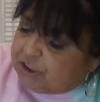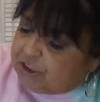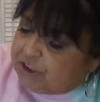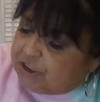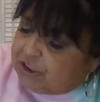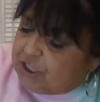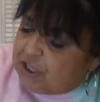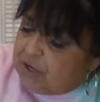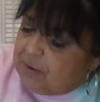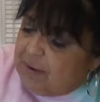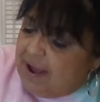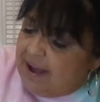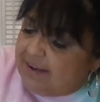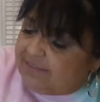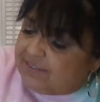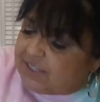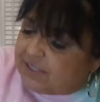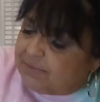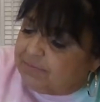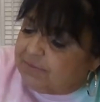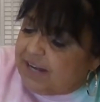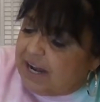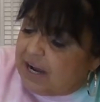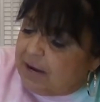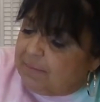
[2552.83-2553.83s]
Do you have
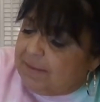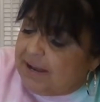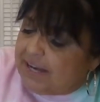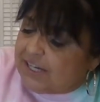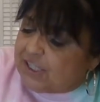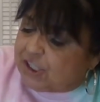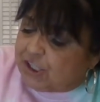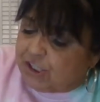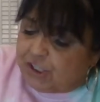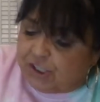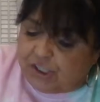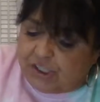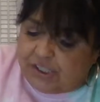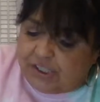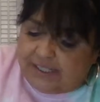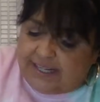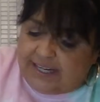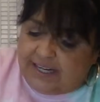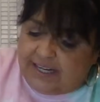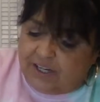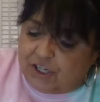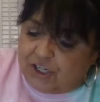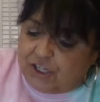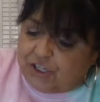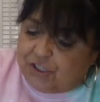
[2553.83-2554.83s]
some Dalmatians,
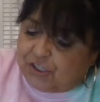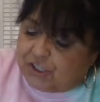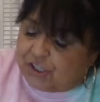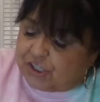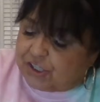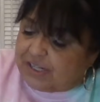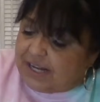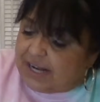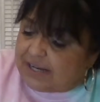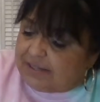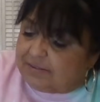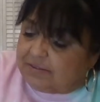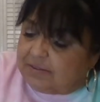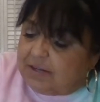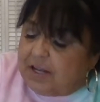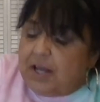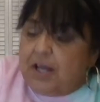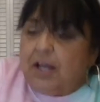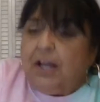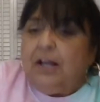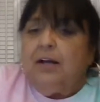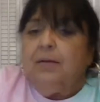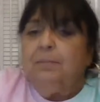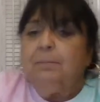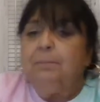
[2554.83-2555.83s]
Lynn, or you just like
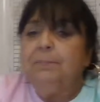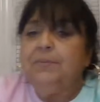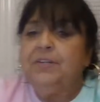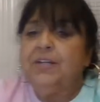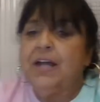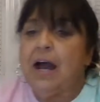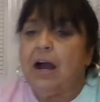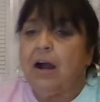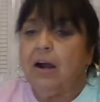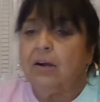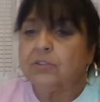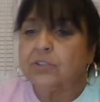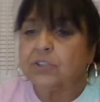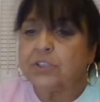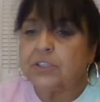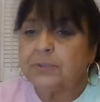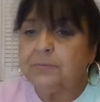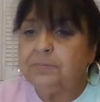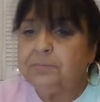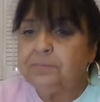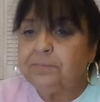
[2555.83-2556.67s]
dogs?